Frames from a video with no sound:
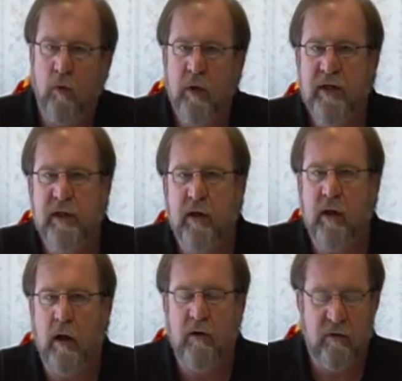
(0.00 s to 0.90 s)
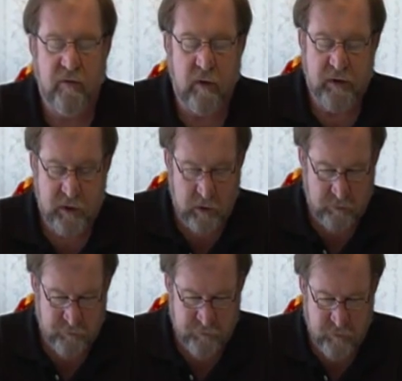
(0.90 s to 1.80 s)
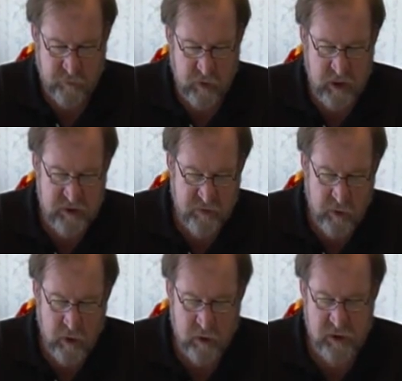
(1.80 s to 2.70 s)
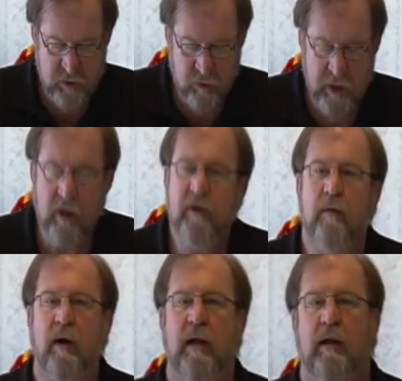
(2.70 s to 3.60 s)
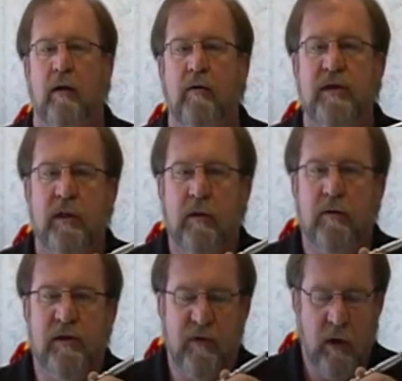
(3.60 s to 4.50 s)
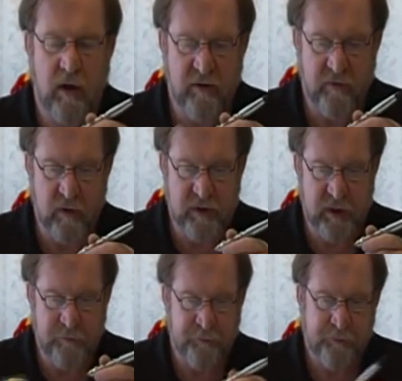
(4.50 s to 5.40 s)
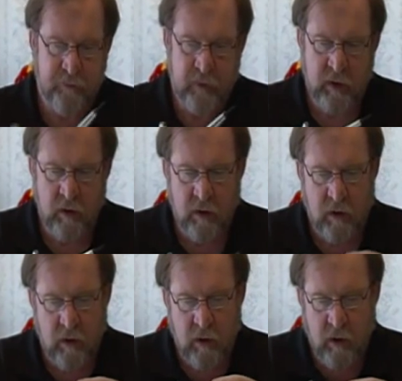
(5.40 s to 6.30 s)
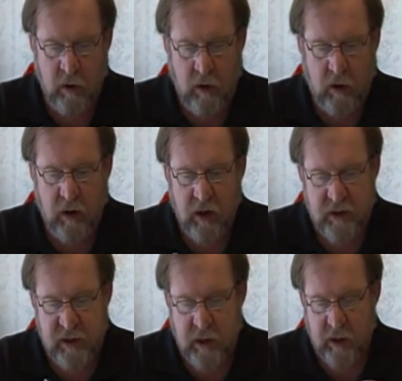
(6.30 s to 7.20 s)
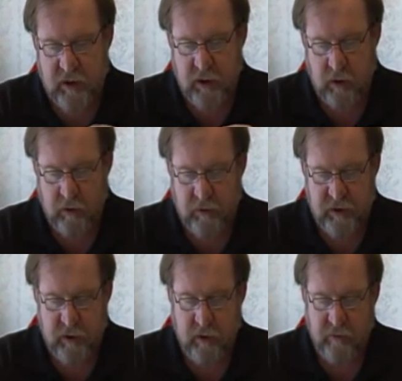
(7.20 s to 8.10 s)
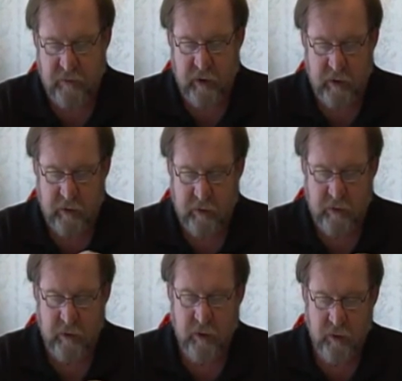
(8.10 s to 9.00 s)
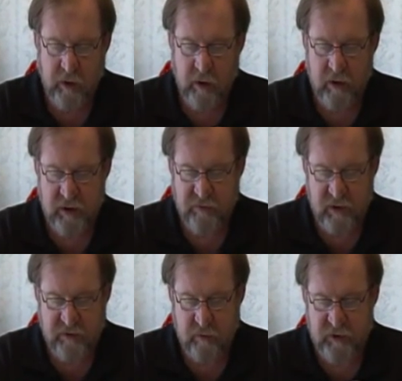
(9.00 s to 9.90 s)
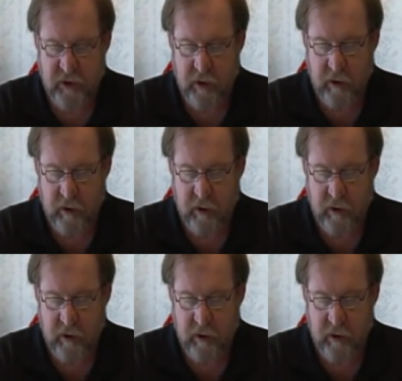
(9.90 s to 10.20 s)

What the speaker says: recent controversy. SVR is surrounded by loads and loads of controversy. Is it exclusive? Who cares if it's from